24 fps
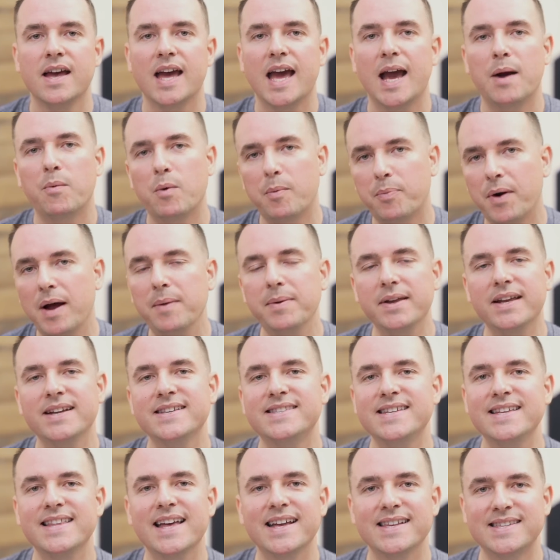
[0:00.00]
And we're probably gonna
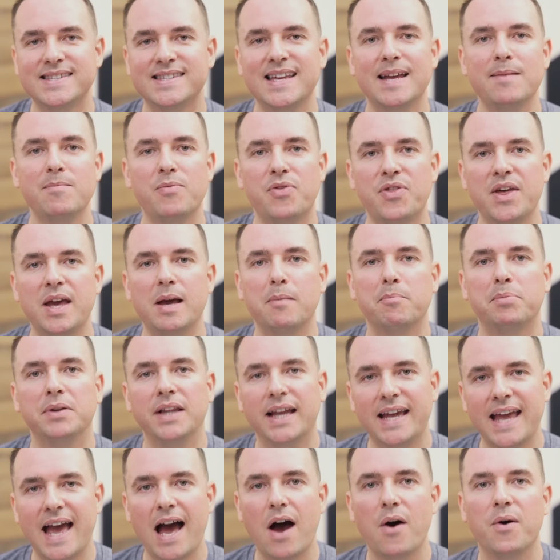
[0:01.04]
see that same thing
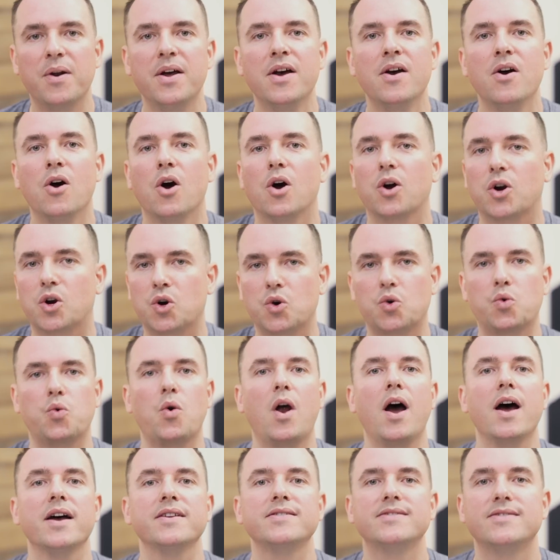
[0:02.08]
play out
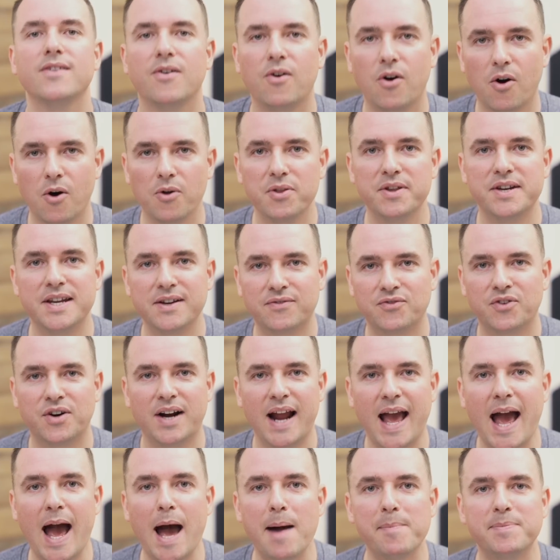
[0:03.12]
across all the different
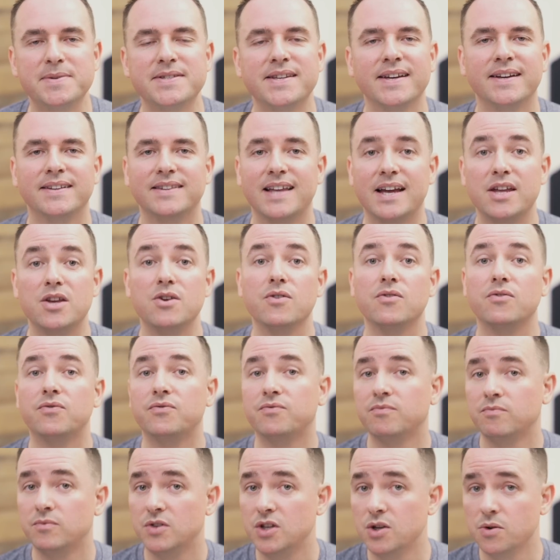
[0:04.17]
apps that
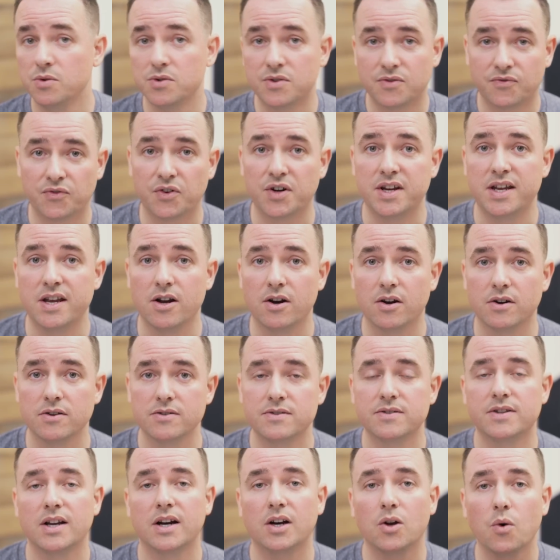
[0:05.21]
you've used for years.
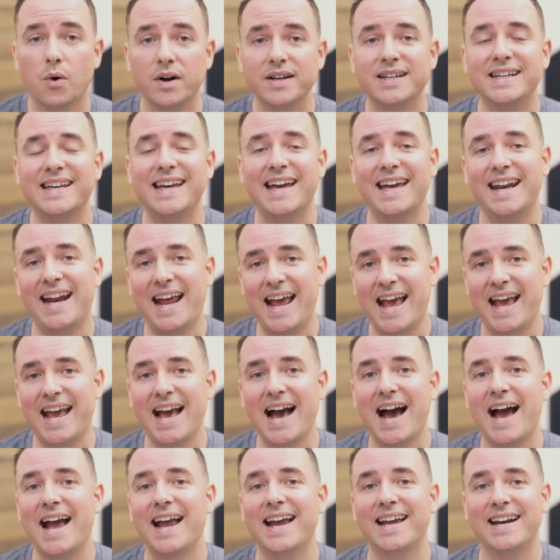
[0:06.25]
They're going to get
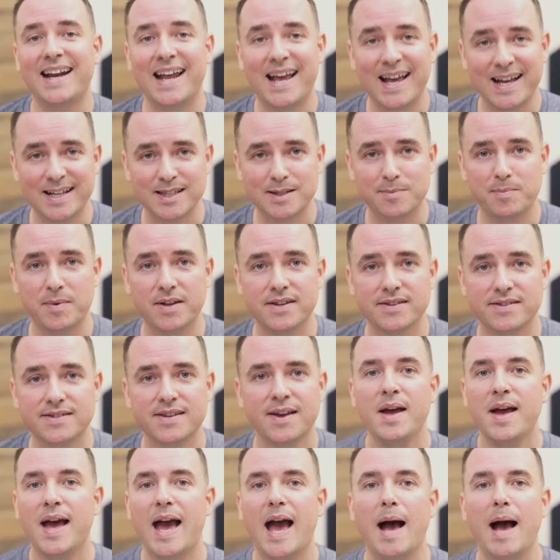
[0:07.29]
AI enhancements.